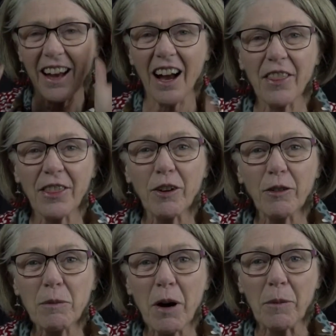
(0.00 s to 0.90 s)
I think
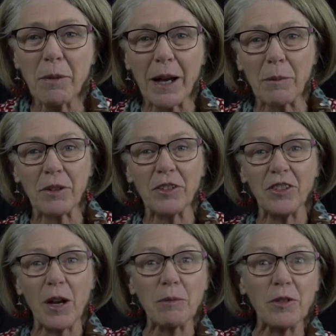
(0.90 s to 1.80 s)
we might be up to
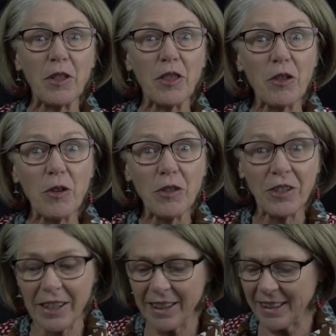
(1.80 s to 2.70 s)
chapter
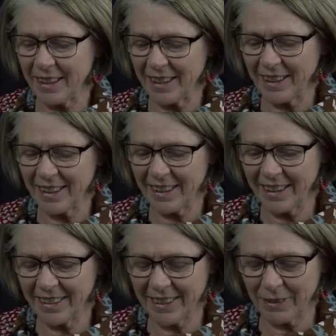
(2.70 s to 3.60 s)
13.
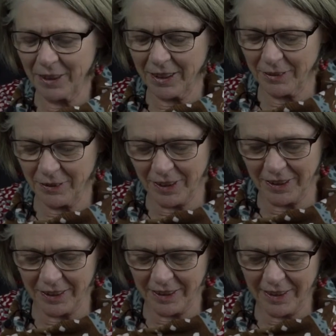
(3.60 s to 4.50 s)
Let's see if I can
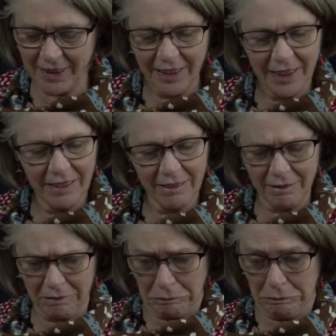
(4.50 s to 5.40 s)
find it. Oh,
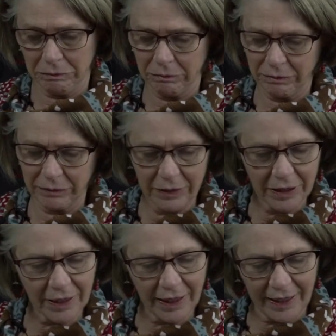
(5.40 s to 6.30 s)
not
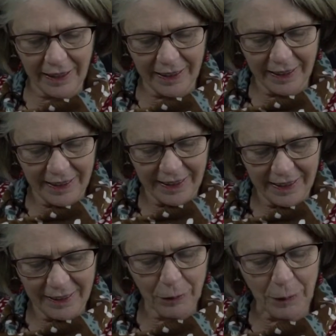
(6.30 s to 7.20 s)
there.
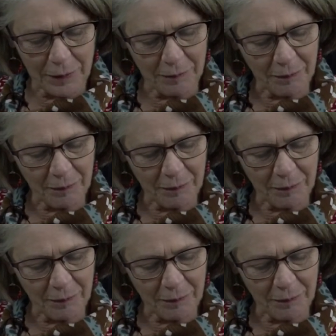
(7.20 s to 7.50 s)
This one.